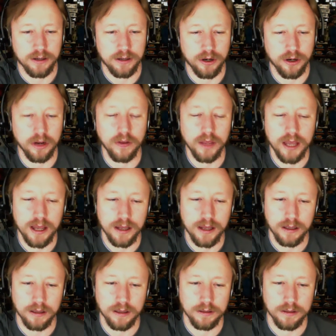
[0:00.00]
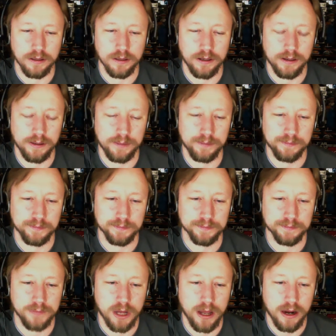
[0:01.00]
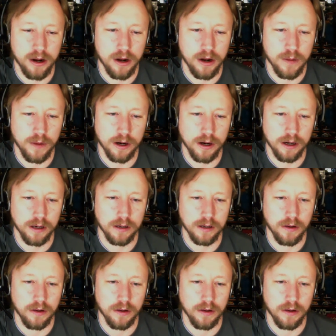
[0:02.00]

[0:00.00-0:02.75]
currently at Hallmark,